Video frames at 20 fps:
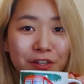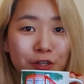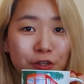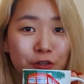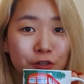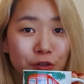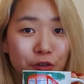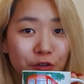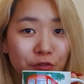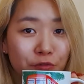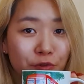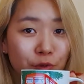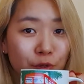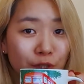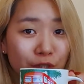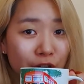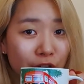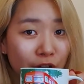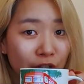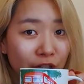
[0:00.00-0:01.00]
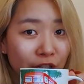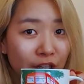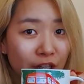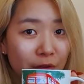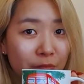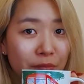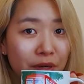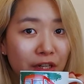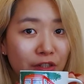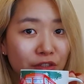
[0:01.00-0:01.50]
So if you are talking
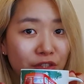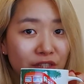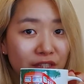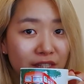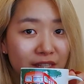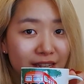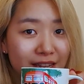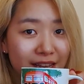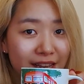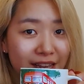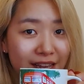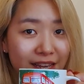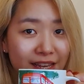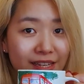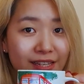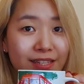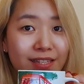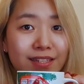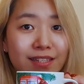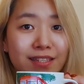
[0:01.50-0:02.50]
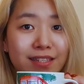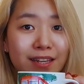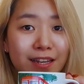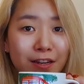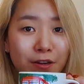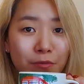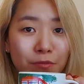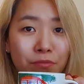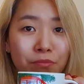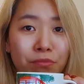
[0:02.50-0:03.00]
about this
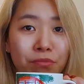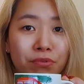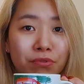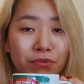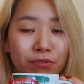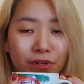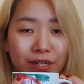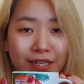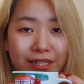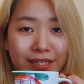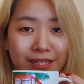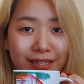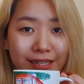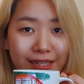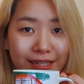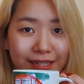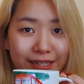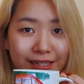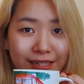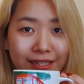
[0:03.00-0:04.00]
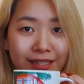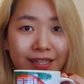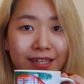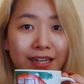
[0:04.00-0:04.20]
printed